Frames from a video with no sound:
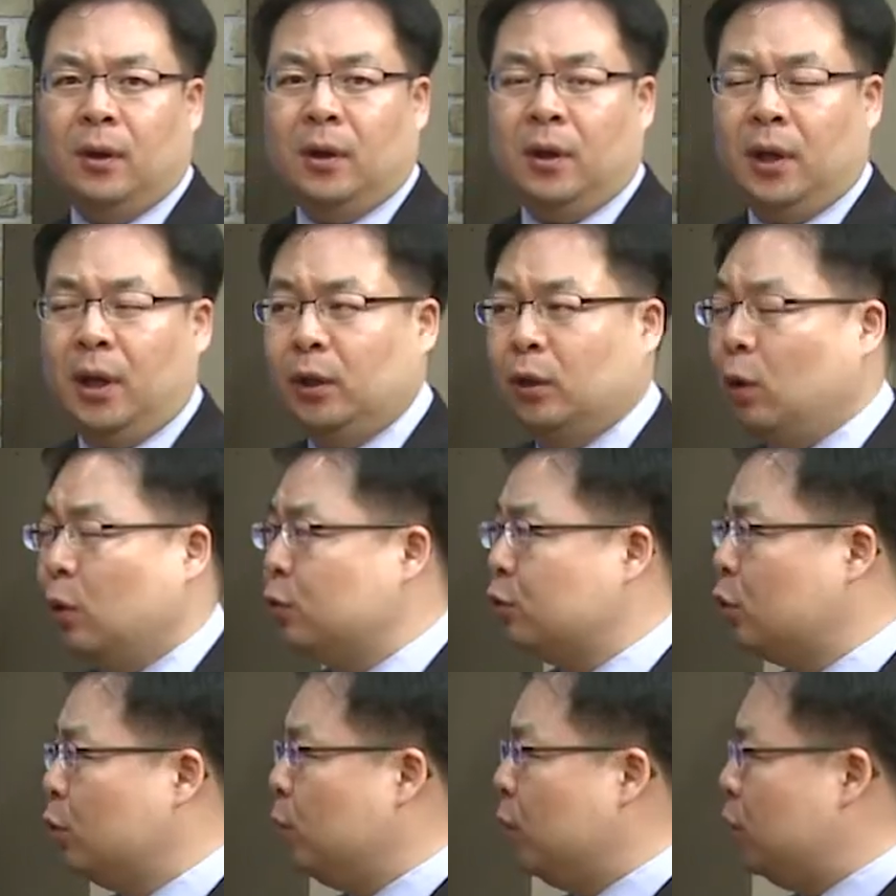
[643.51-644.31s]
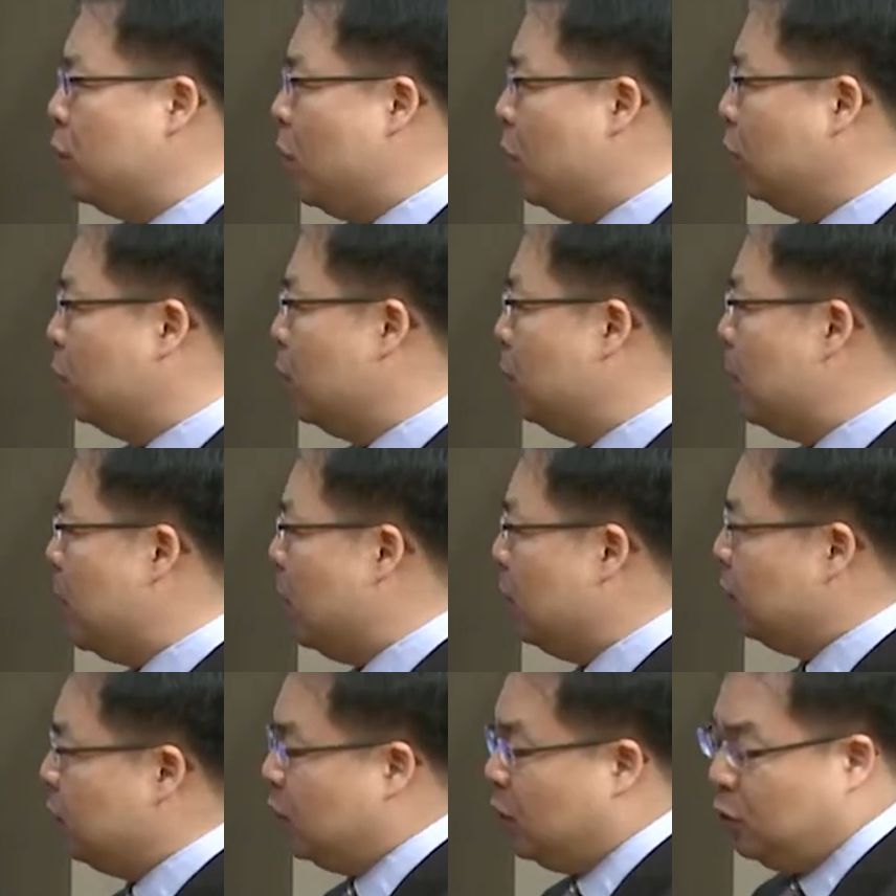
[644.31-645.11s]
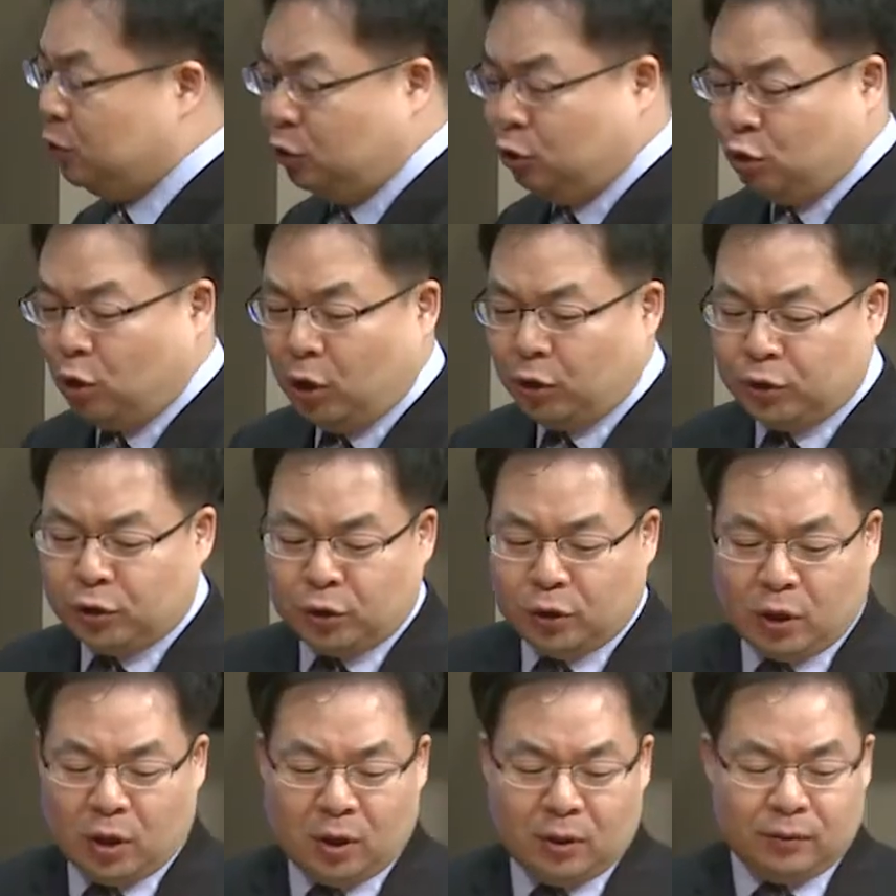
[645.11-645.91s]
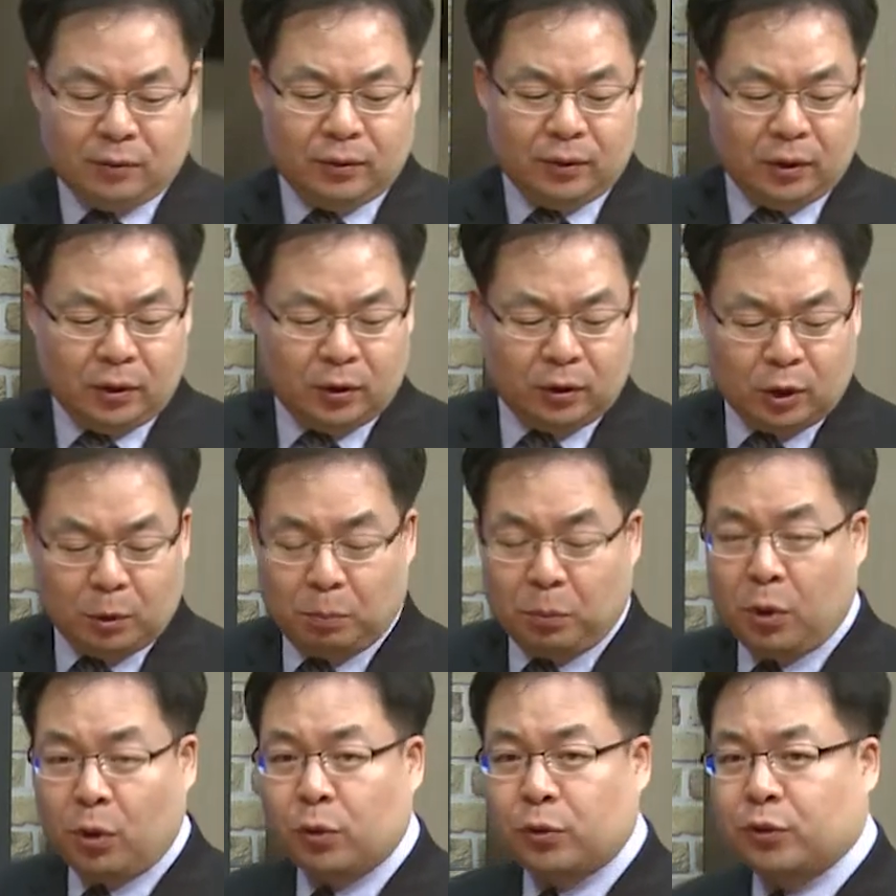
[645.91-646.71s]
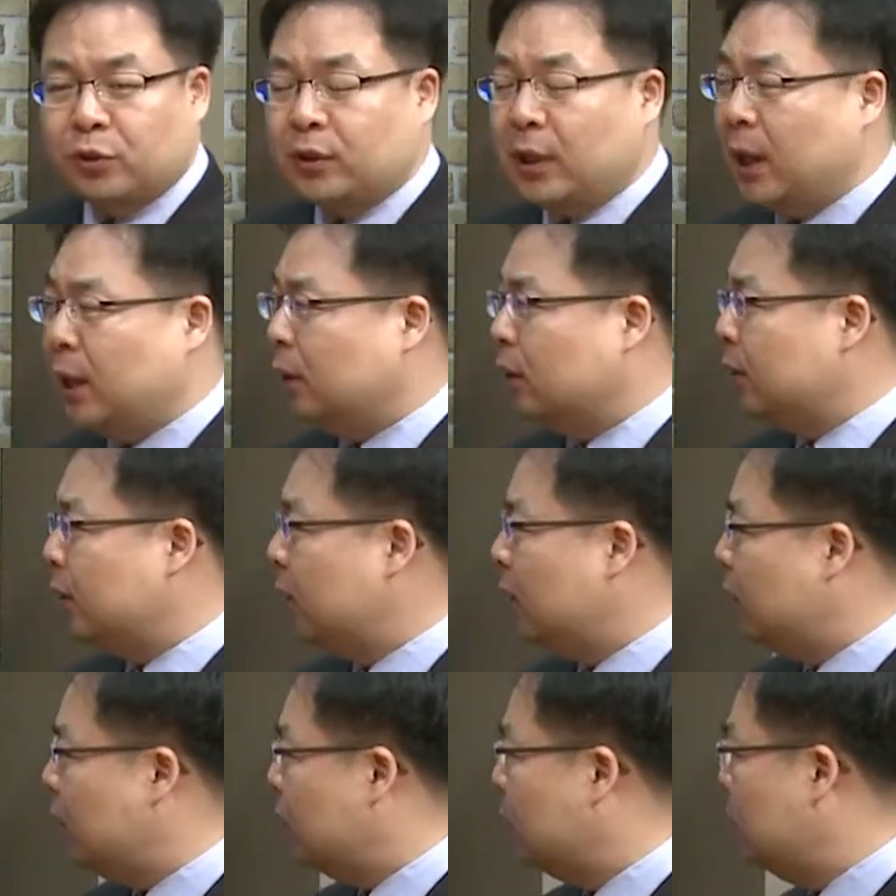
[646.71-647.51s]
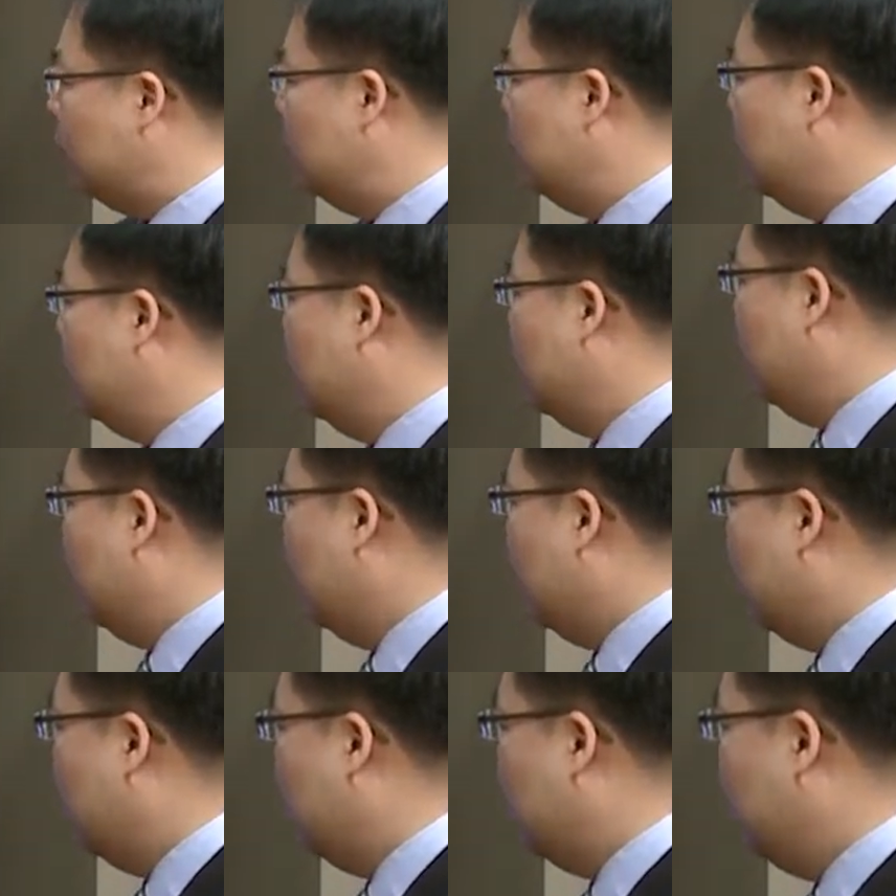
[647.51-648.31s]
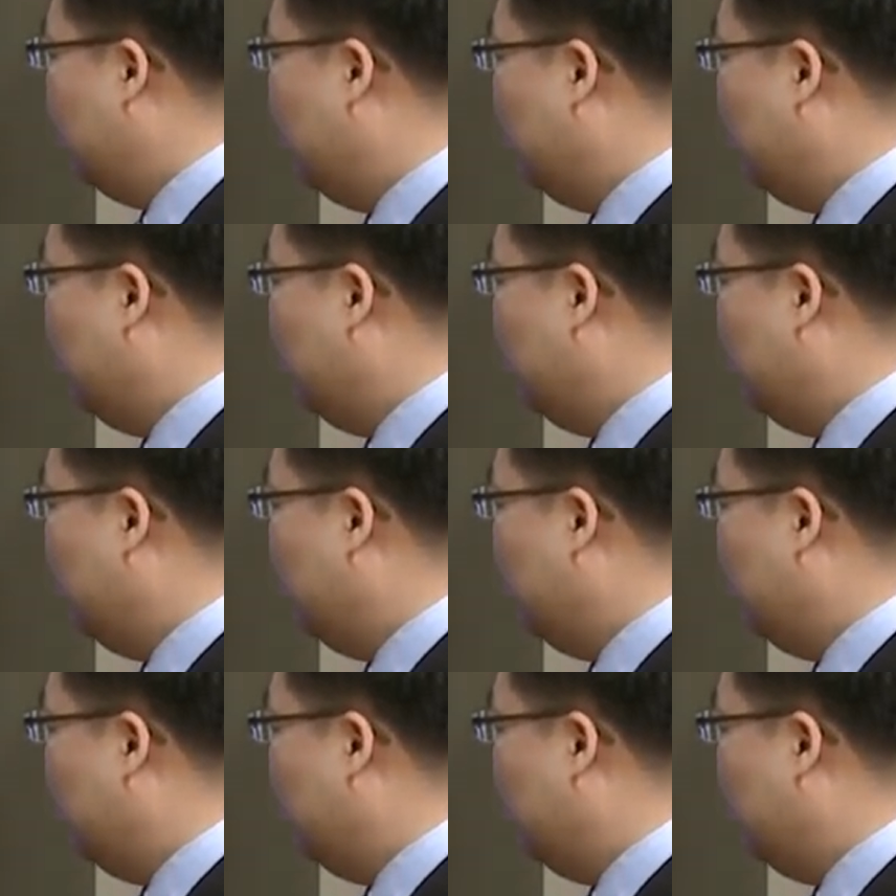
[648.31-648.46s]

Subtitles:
And also we talked about the structure of the personality here. If you